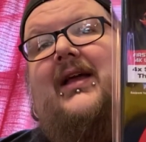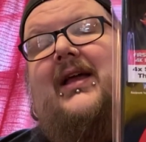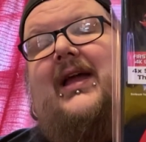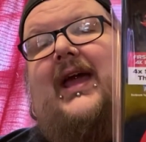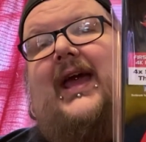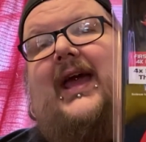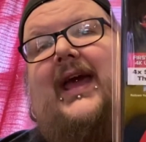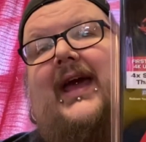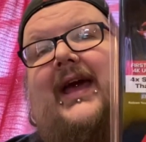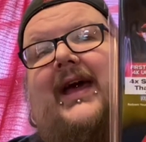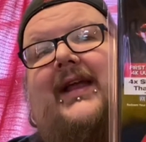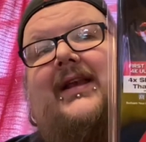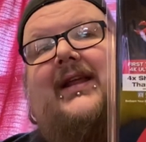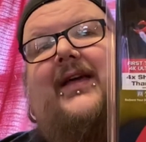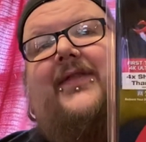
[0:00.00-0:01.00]

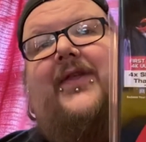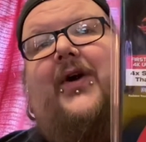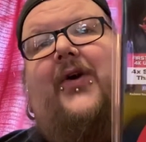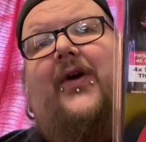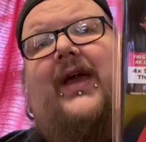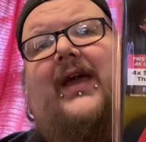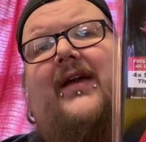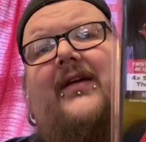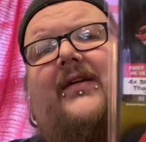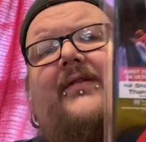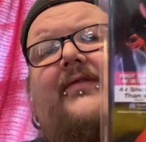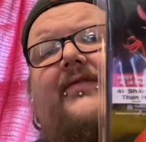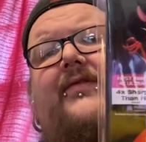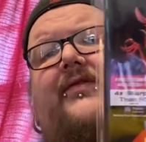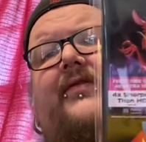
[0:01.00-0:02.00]
And there
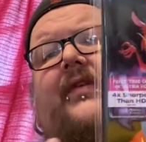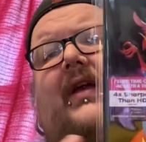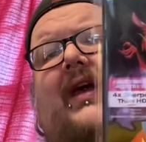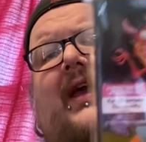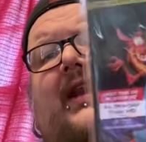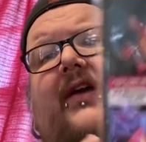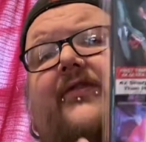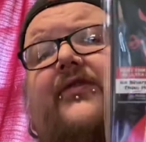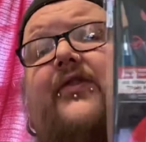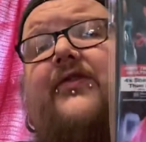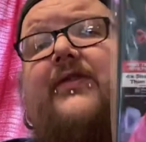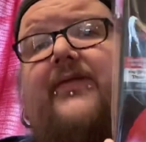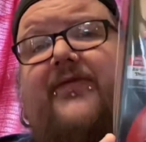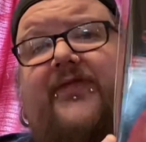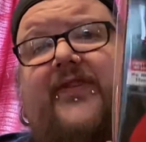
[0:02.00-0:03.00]
is an
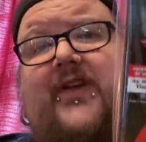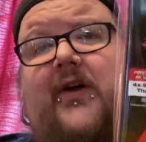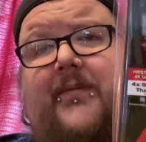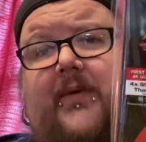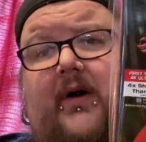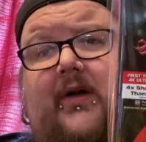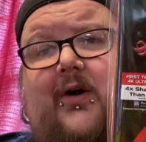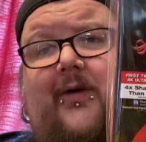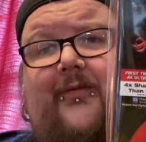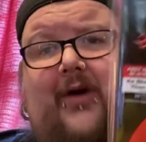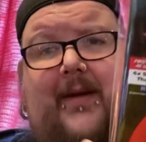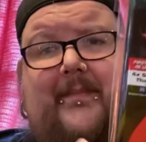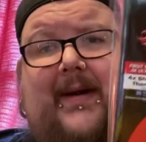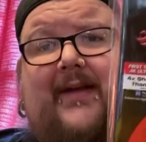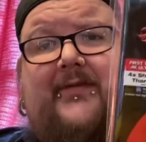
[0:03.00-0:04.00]
exclusive stillbook over
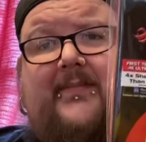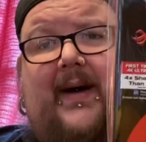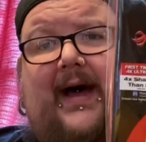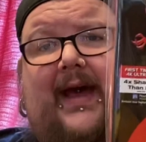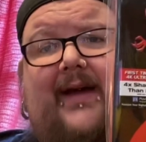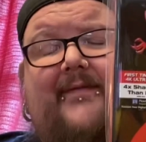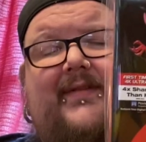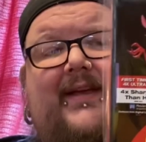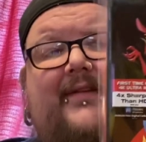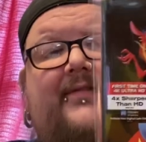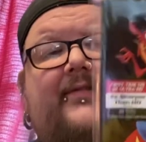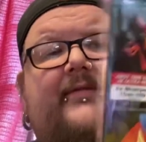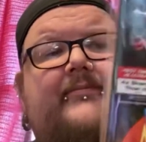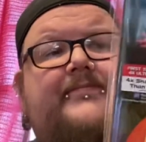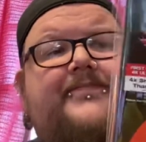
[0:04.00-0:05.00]
at Best Buy of
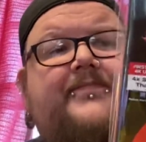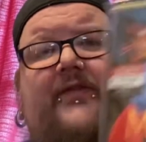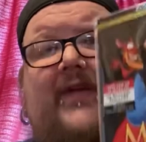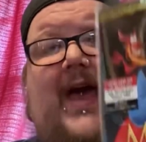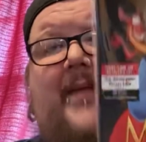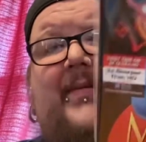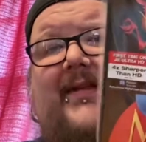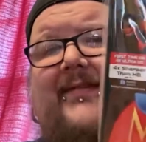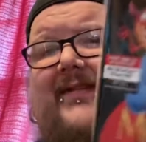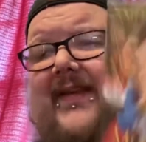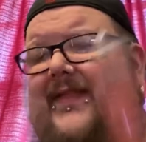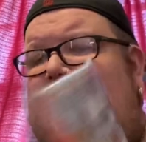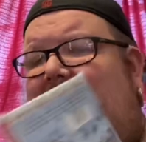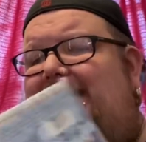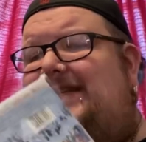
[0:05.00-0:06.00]
this. Just happy to see
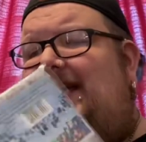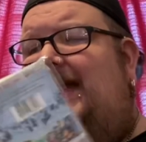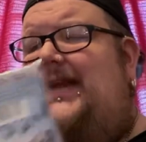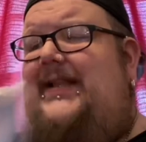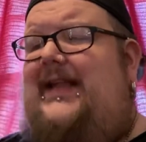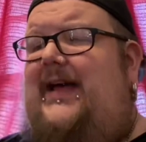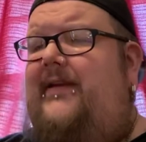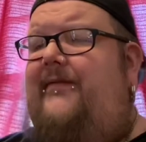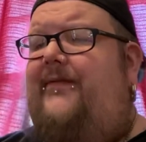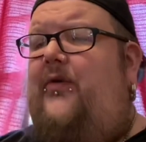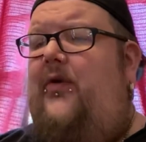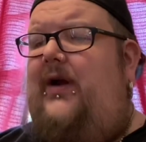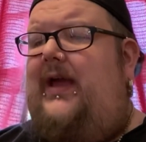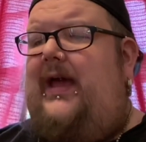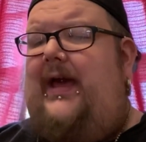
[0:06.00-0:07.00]
that title on
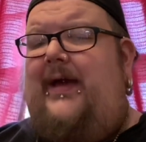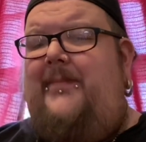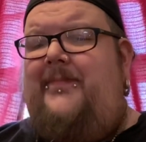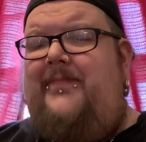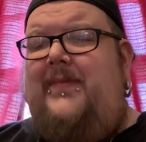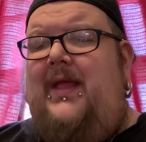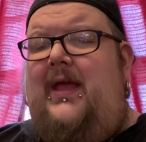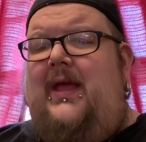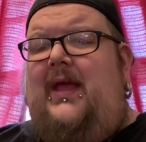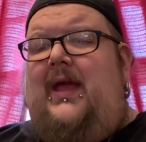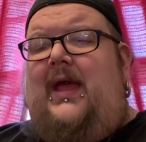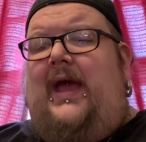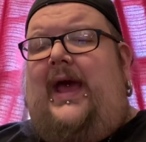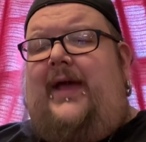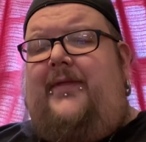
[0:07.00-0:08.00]
4K.
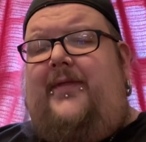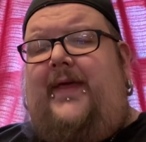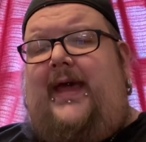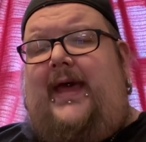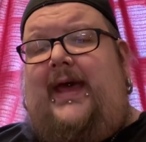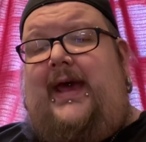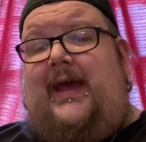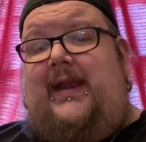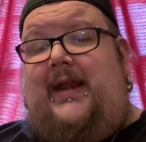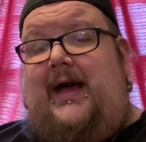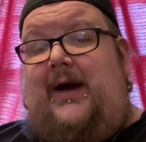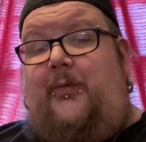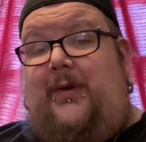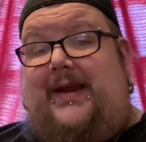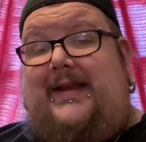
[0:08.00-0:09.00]
And
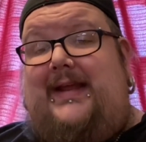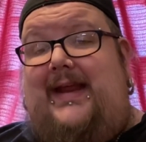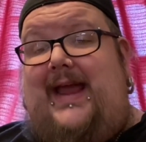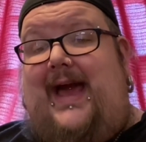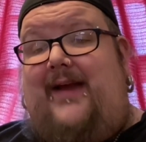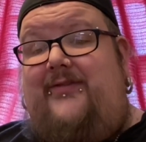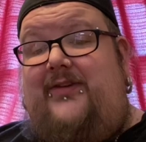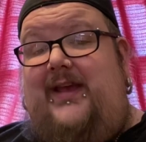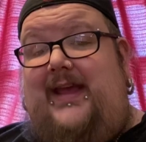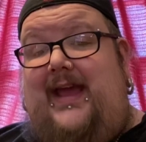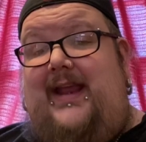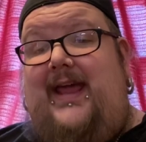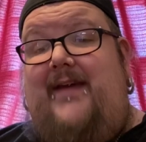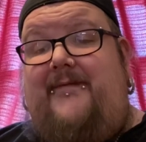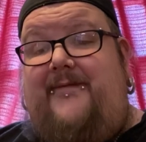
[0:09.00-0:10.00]
then we did actually
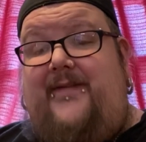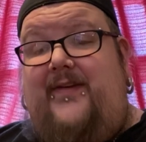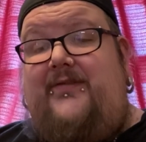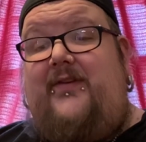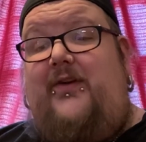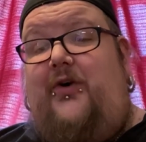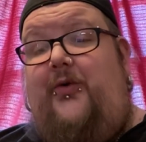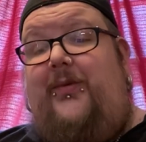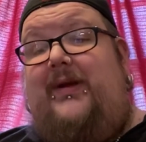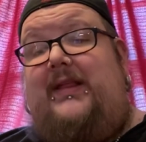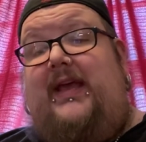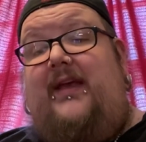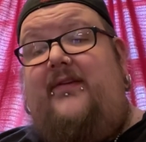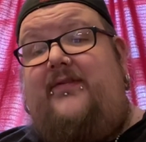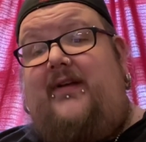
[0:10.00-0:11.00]
get a physical
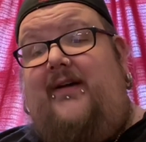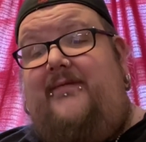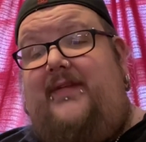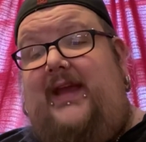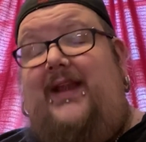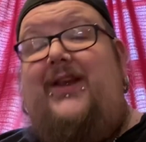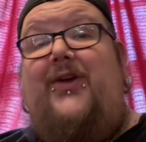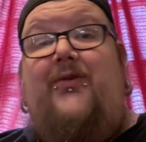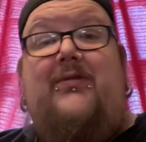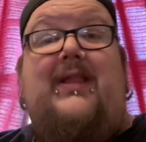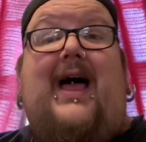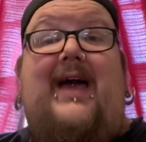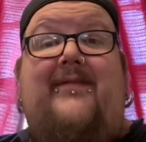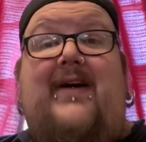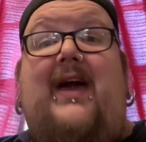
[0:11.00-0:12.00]
release of the new
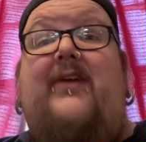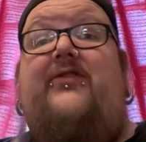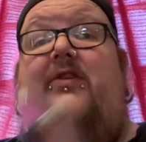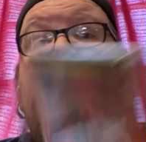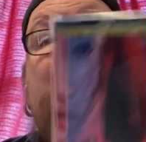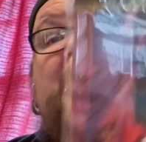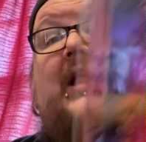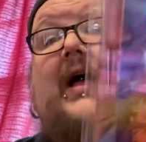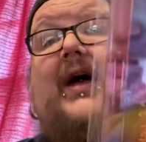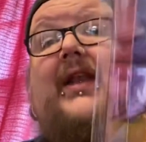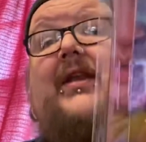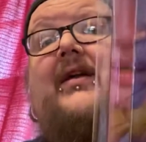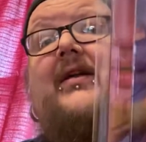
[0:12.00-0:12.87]
live-action Mulan,